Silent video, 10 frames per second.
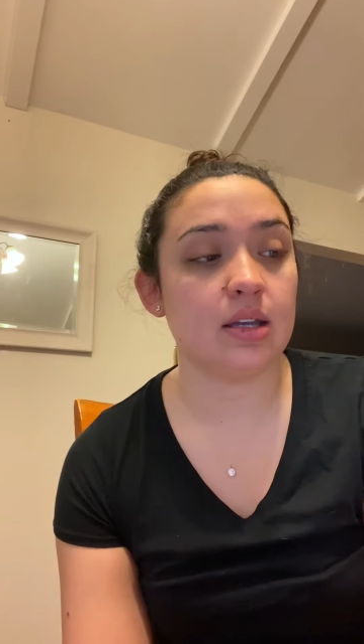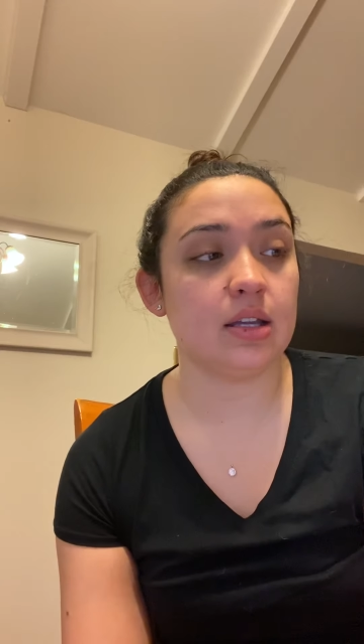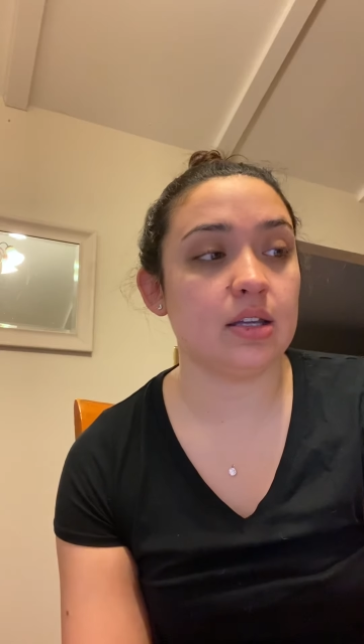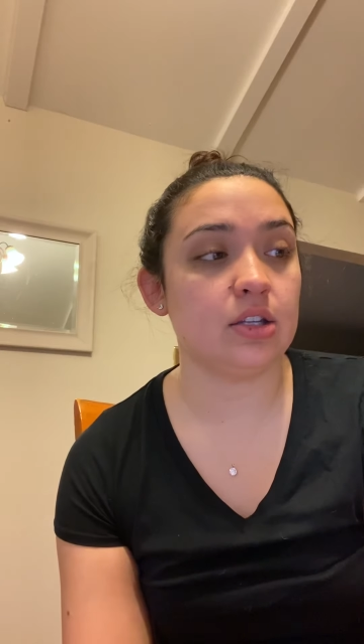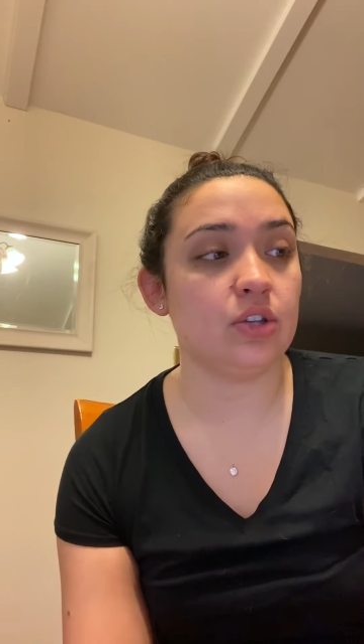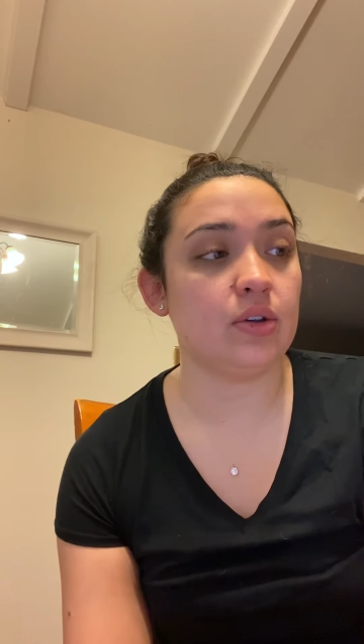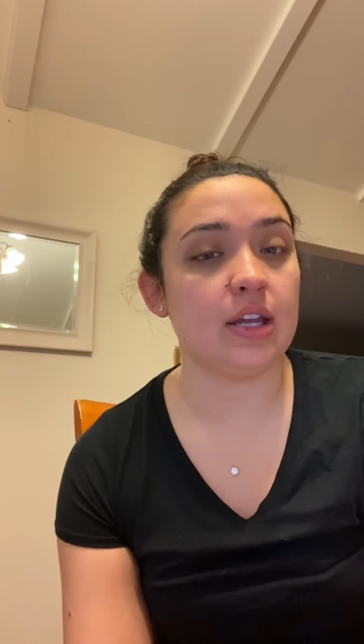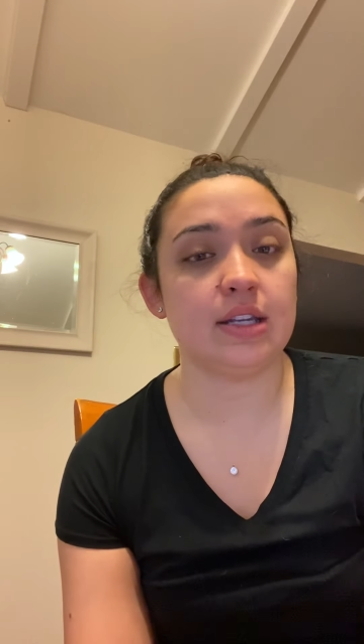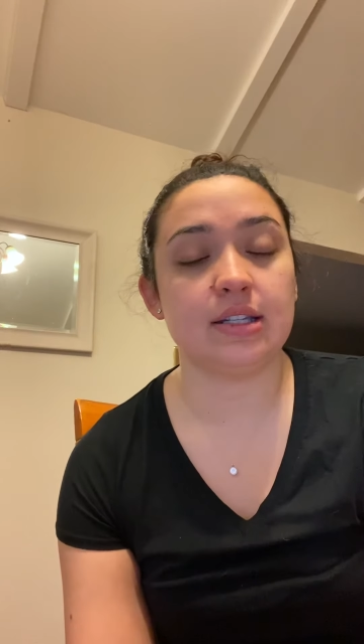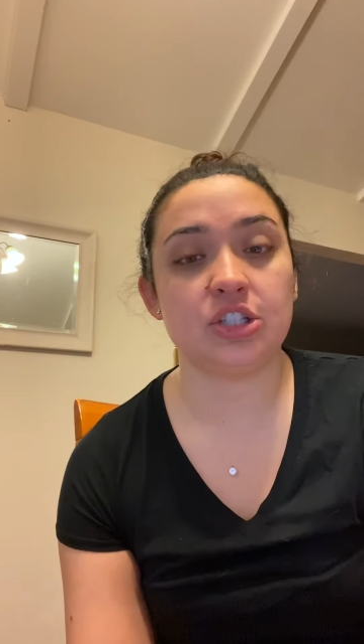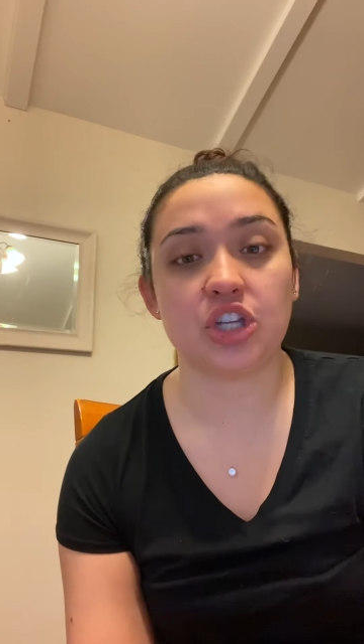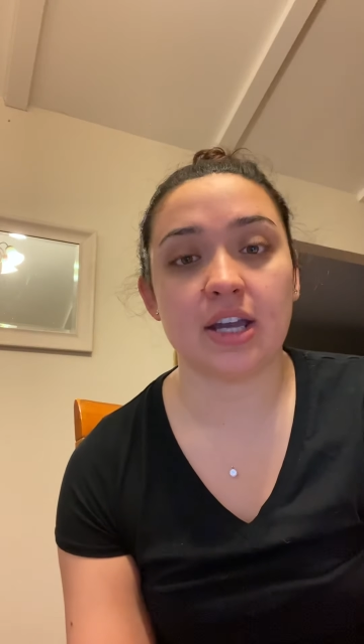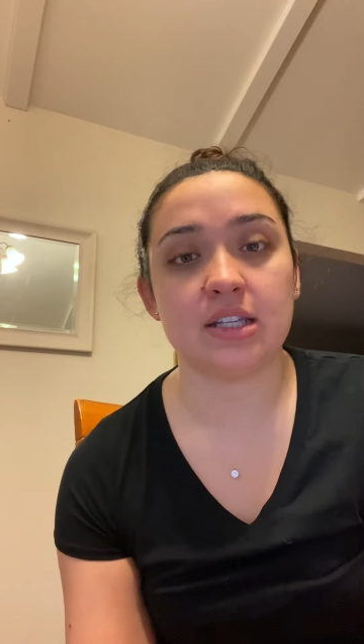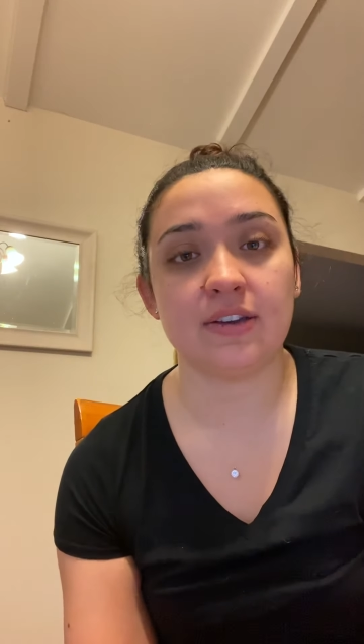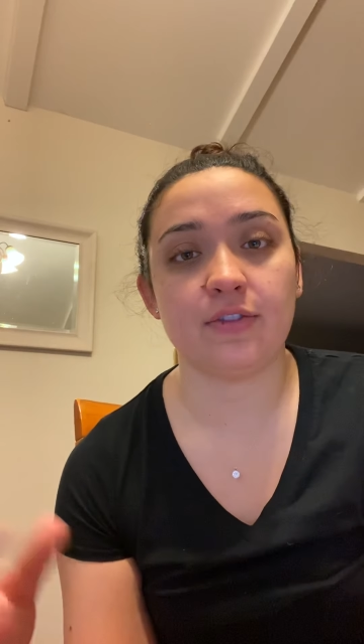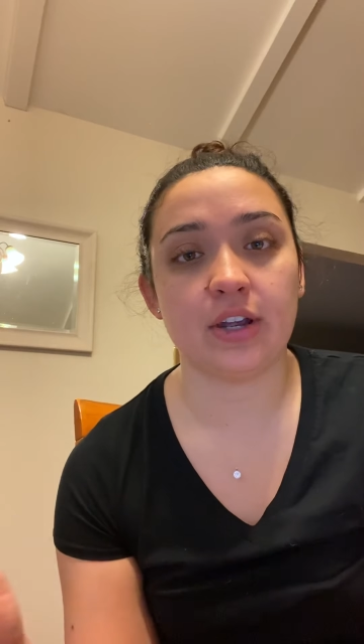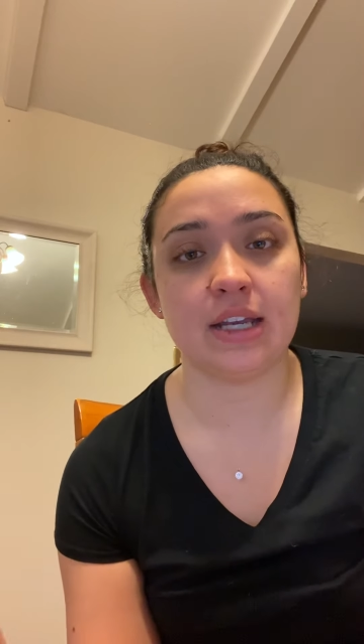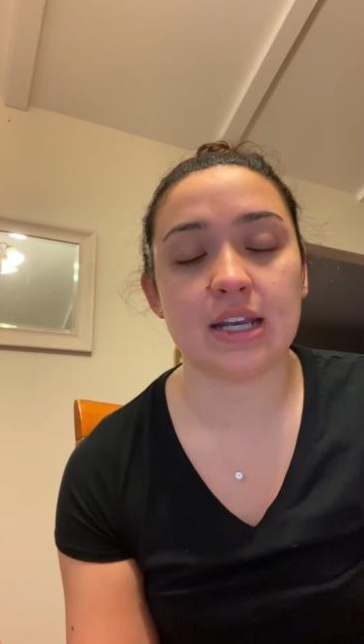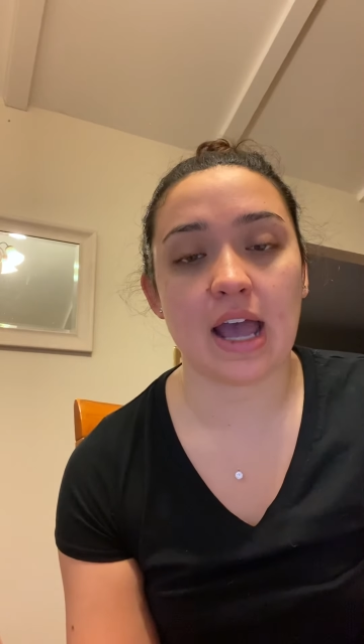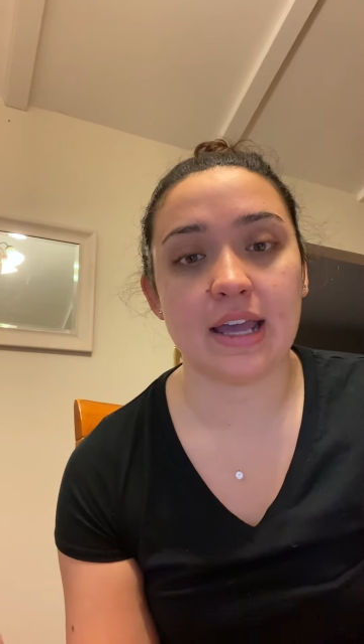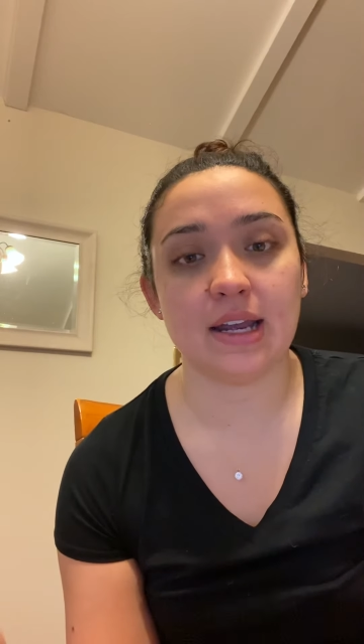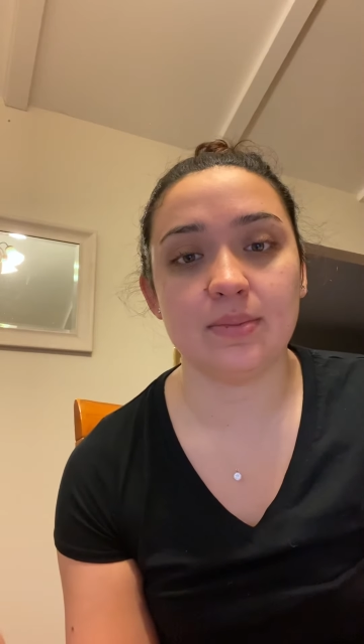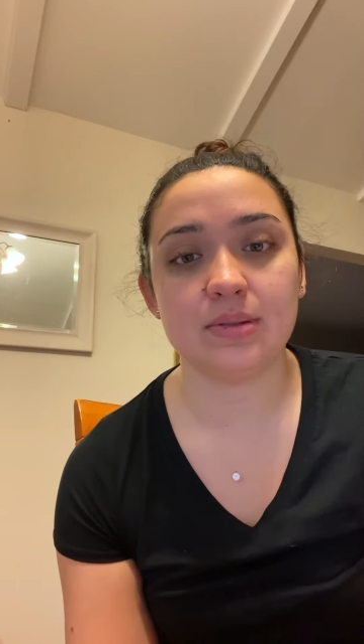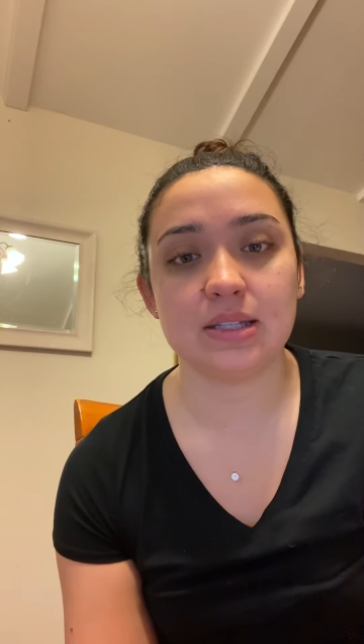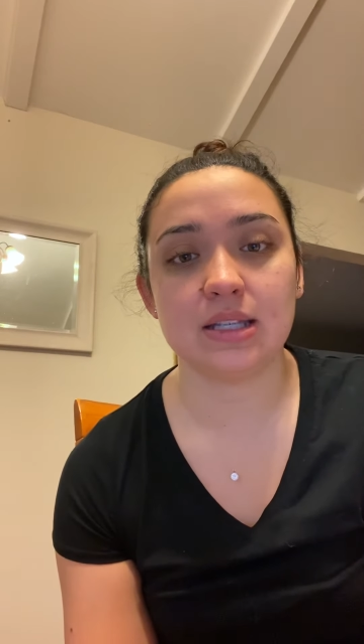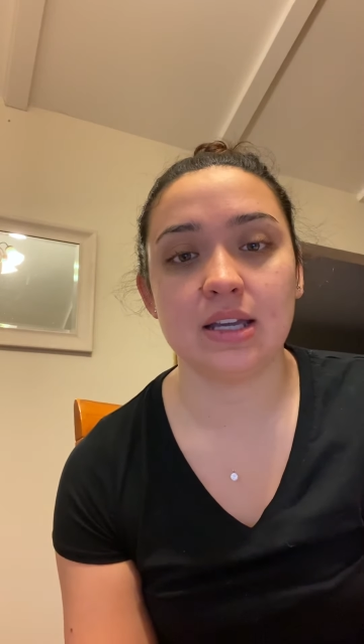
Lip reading: You can check different items.